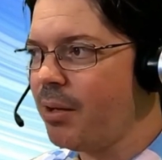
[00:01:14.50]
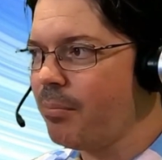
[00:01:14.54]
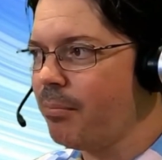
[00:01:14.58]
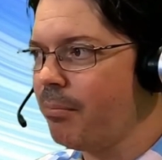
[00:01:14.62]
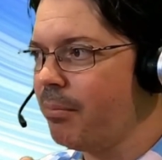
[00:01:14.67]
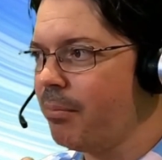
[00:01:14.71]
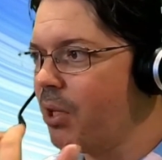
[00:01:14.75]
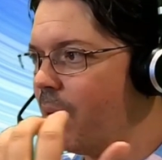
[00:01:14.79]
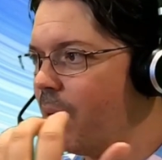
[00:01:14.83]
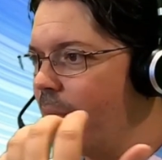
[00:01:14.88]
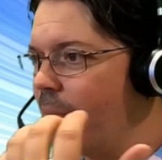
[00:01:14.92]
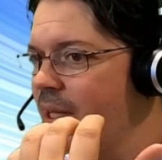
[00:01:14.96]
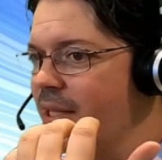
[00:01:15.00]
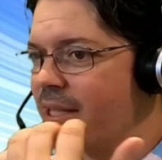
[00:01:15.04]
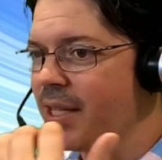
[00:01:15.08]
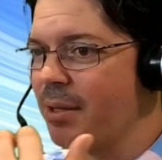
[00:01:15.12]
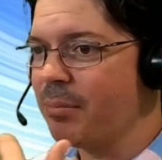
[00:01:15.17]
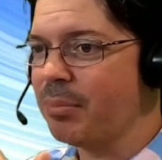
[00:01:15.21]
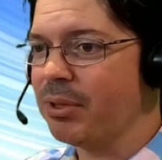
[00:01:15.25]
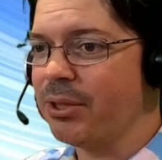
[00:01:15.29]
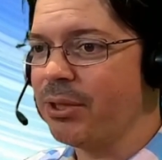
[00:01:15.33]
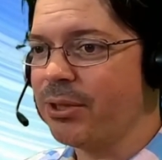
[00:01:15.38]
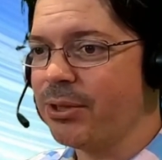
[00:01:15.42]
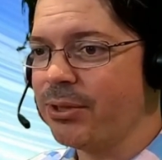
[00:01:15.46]
Comment down
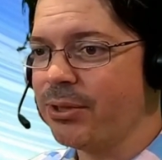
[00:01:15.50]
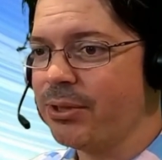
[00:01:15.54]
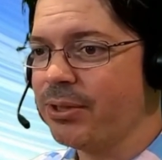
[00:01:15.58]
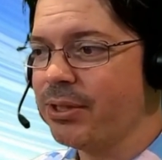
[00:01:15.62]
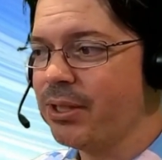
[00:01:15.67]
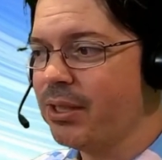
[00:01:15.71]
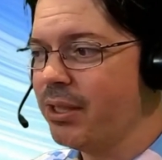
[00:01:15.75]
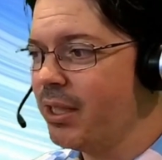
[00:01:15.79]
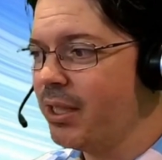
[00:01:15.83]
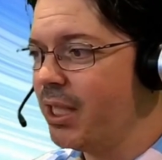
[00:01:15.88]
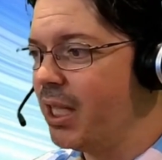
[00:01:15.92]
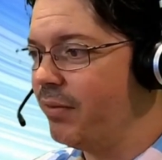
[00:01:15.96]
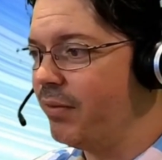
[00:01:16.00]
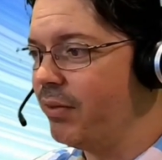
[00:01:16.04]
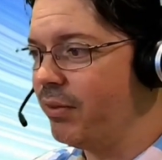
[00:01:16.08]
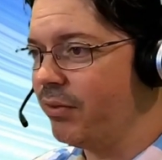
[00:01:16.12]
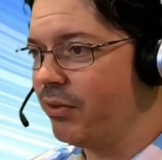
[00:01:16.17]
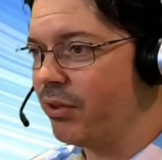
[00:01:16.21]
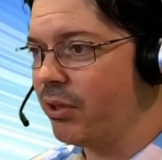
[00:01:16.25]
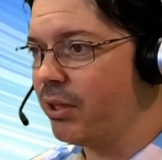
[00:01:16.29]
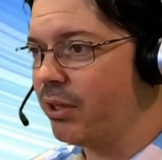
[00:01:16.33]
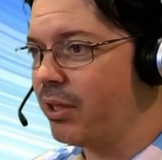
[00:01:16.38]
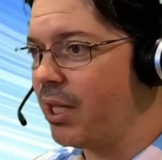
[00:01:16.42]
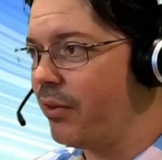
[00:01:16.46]
below if you've
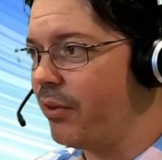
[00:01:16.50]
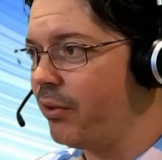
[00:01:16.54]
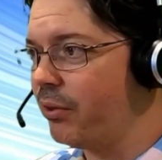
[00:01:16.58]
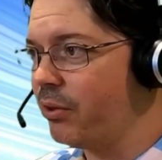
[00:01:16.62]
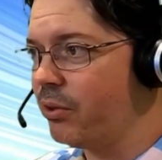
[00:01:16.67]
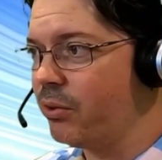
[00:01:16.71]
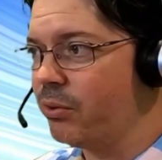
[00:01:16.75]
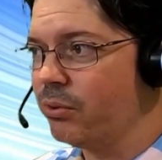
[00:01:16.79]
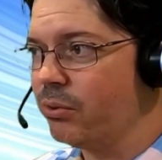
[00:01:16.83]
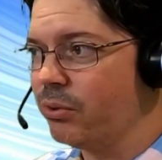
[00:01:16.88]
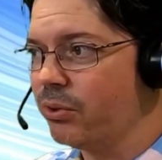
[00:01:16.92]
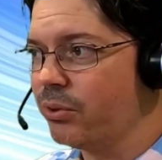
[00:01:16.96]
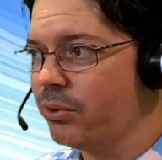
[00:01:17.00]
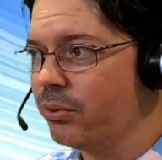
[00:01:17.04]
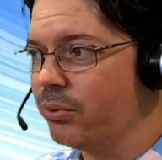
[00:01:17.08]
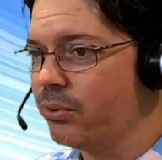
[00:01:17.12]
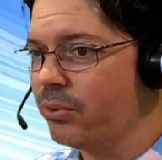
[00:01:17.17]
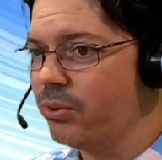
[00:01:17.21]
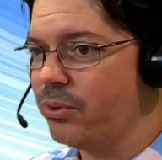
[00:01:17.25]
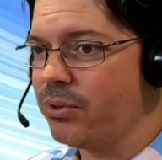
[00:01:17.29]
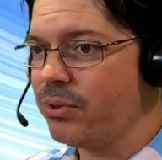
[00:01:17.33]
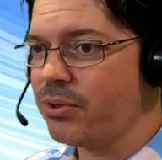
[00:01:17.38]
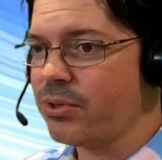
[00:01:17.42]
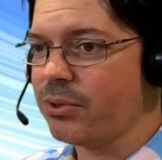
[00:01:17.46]
got other cool
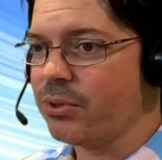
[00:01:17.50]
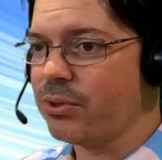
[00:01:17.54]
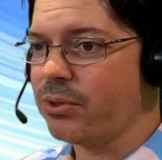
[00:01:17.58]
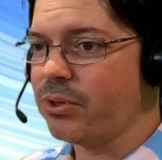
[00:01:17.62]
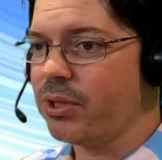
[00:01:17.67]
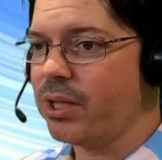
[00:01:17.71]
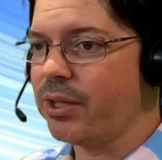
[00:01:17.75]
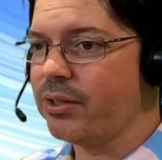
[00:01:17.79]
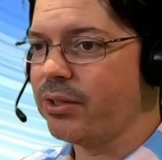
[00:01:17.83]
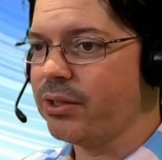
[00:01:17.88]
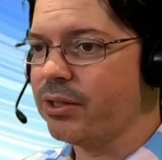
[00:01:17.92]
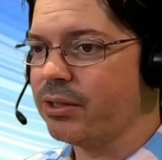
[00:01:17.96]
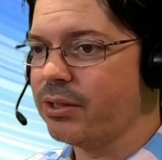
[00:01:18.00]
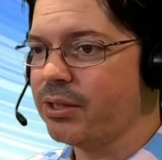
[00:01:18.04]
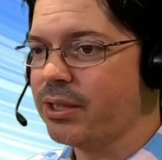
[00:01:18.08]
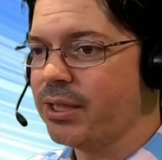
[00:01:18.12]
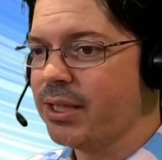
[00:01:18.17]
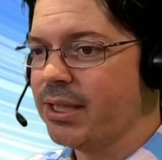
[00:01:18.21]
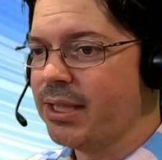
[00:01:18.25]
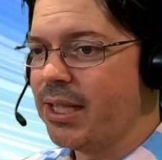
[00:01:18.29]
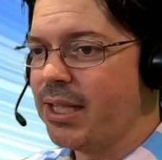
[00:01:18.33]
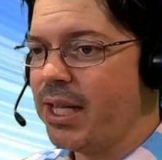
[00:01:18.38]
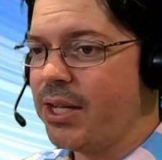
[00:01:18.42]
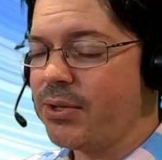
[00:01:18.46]
tools or other
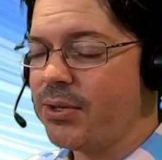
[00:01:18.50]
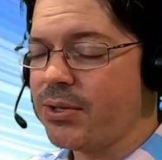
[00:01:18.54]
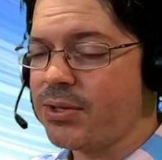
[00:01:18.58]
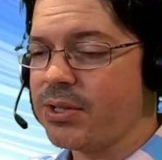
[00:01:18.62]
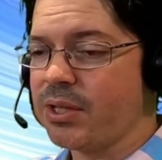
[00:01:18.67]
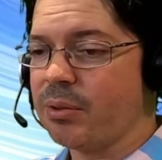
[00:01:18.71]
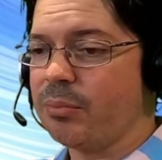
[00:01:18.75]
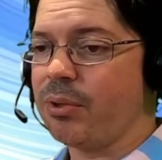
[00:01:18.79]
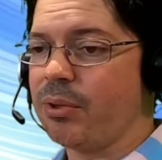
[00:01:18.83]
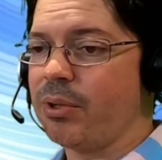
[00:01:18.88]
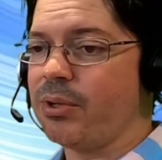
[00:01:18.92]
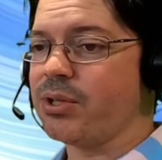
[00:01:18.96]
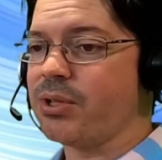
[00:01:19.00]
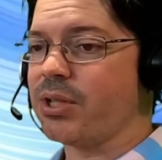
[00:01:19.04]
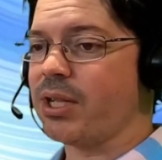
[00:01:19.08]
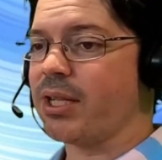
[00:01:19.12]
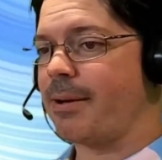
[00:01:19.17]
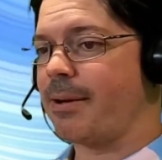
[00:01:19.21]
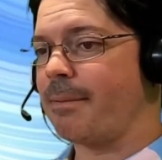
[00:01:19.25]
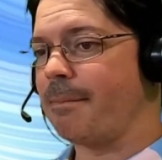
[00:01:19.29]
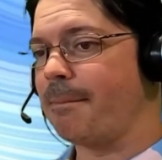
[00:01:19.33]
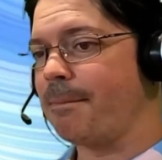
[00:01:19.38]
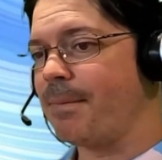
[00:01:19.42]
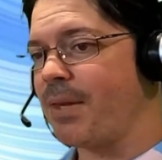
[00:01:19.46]
interesting
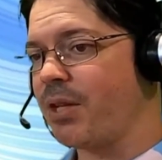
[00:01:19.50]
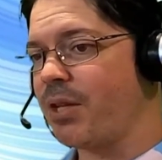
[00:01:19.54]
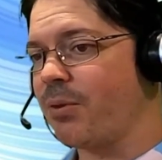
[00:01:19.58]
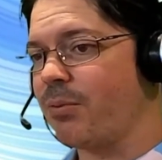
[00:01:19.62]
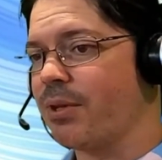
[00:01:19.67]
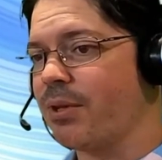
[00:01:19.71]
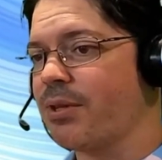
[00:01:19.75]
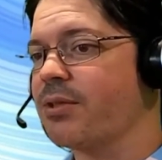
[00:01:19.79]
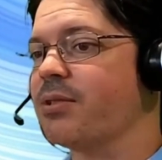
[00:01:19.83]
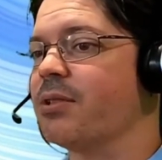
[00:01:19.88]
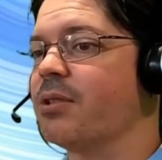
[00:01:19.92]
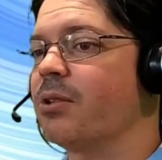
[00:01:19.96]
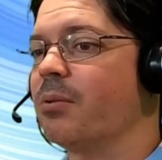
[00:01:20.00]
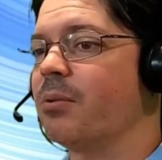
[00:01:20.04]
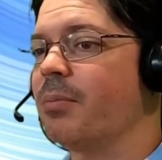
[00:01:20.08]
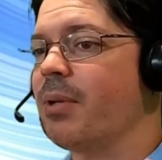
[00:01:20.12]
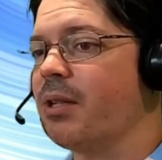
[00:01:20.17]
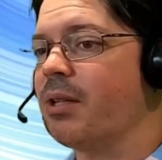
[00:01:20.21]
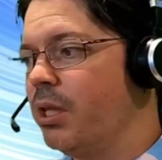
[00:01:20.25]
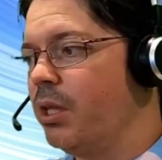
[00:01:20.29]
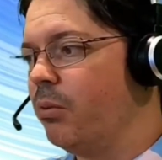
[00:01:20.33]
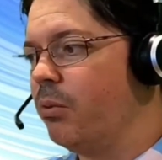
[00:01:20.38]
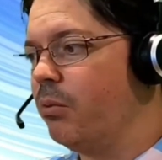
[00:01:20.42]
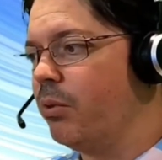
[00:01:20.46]
projects that you want us to know
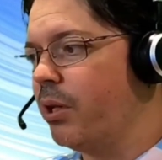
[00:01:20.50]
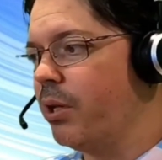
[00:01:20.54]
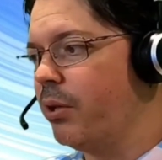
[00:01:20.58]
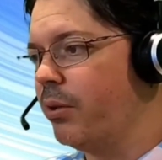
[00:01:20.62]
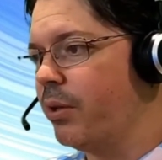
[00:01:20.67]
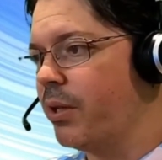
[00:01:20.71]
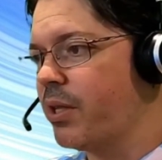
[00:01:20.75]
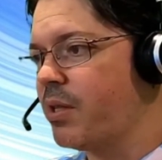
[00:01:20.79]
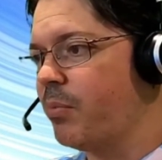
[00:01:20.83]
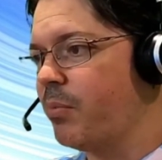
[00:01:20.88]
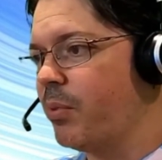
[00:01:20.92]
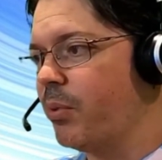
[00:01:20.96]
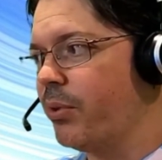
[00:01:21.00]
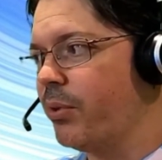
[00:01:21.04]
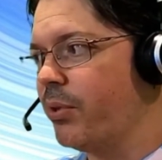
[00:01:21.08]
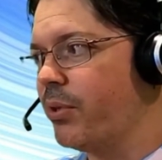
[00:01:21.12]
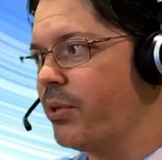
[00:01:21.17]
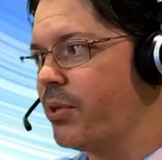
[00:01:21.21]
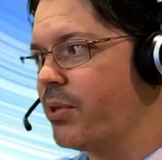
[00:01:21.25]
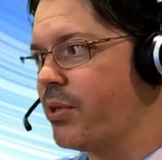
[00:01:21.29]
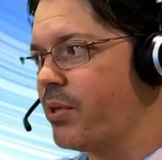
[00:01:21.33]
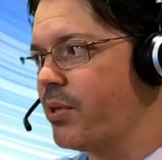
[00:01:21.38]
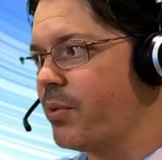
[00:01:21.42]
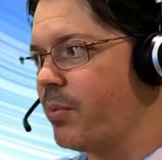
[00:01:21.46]
about, and we'll go and explore
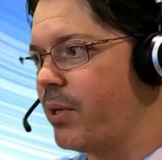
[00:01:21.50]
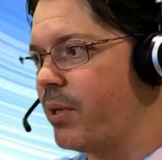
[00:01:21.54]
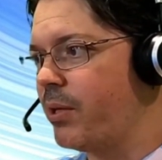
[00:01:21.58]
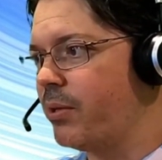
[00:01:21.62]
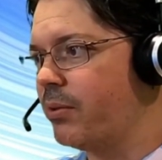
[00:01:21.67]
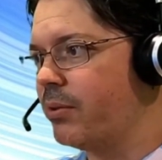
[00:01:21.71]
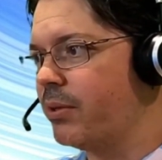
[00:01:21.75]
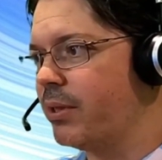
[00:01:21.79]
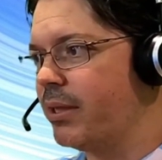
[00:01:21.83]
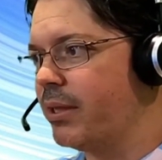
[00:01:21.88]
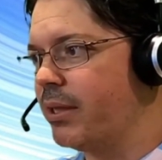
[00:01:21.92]
those as well.